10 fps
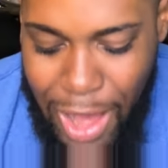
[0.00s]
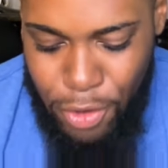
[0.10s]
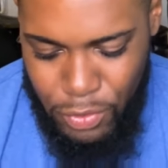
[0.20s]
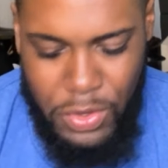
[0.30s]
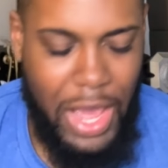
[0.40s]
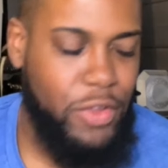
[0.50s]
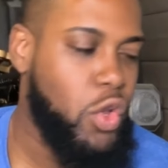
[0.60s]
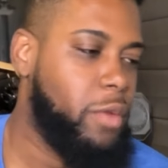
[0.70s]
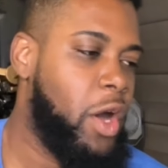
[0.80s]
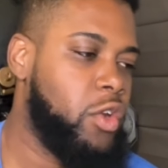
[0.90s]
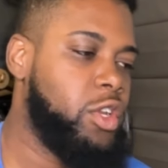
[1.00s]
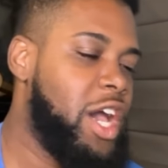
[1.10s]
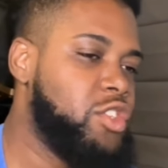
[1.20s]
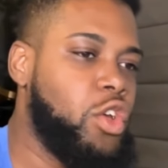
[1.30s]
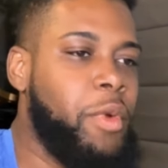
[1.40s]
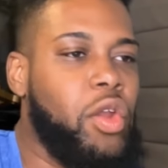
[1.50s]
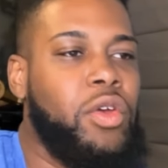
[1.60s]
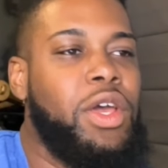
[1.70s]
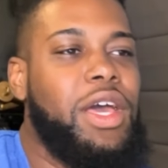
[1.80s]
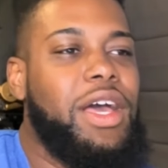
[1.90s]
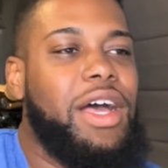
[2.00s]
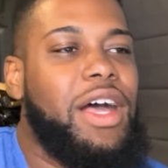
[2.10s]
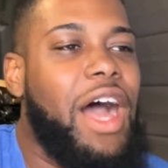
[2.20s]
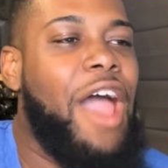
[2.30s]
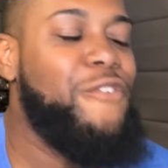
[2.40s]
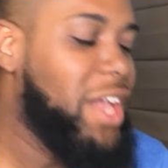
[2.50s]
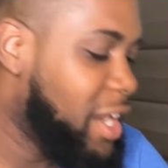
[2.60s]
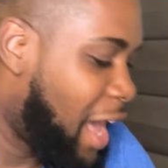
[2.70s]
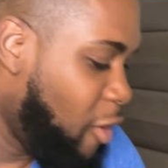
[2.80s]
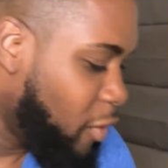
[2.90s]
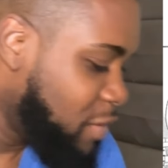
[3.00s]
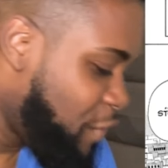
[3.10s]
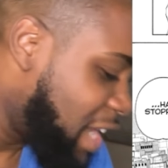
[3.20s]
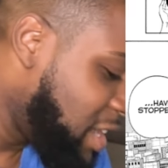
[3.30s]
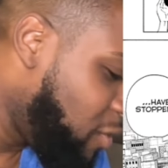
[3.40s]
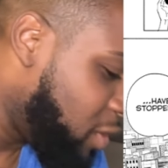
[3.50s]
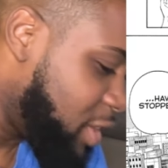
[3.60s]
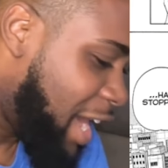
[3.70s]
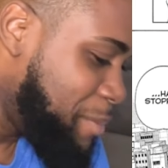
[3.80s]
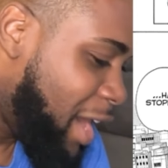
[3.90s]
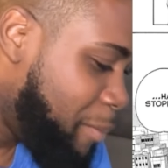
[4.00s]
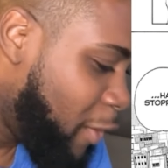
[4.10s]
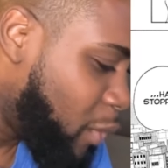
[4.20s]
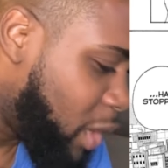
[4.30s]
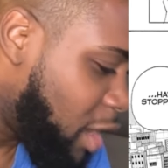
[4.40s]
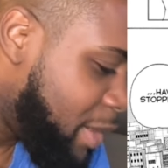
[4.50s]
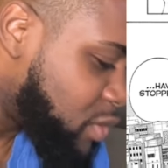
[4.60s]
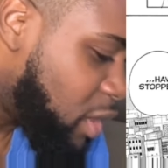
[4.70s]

Totomoto. I forget how. In fact, how old, I'm on the wiki. I might as well.